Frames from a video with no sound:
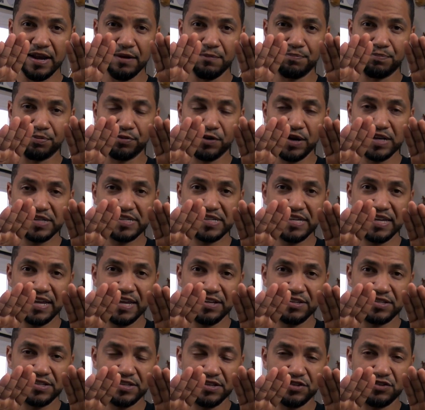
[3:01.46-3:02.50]
then pressing
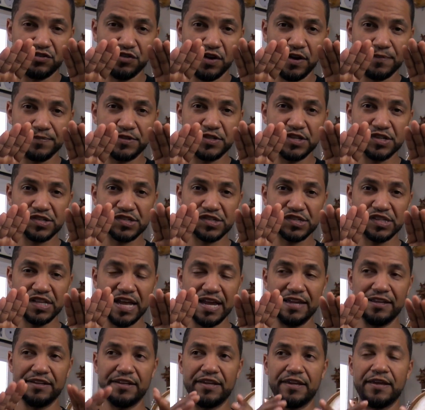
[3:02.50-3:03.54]
into the drum just
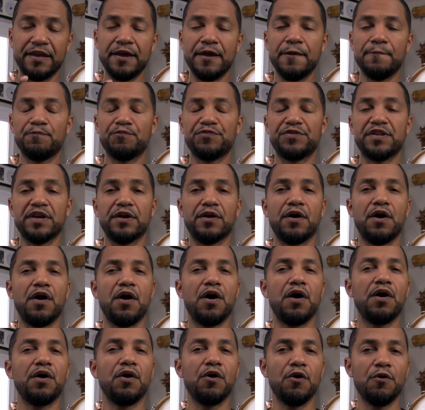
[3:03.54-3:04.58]
slightly. They're
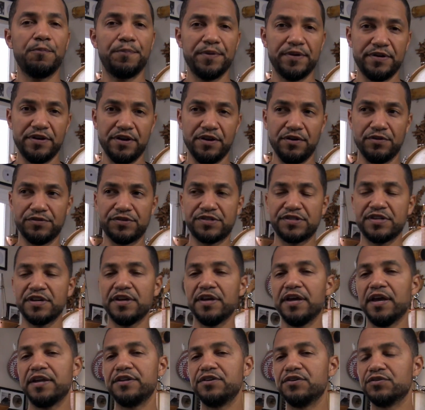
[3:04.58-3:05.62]
all open notes.
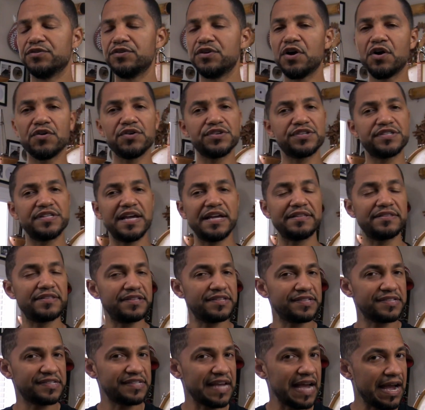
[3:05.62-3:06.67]
And you'll notice that the
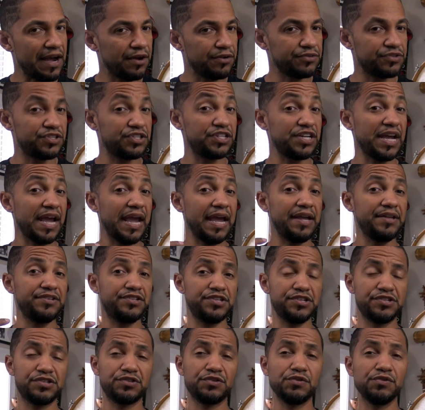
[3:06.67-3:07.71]
sound
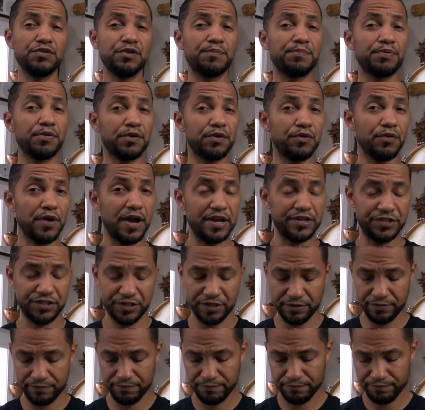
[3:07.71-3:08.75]
changes through the
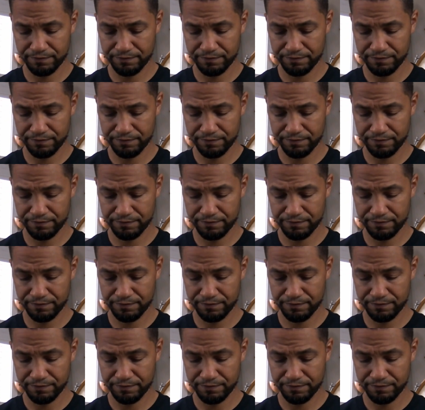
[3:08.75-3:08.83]
progression.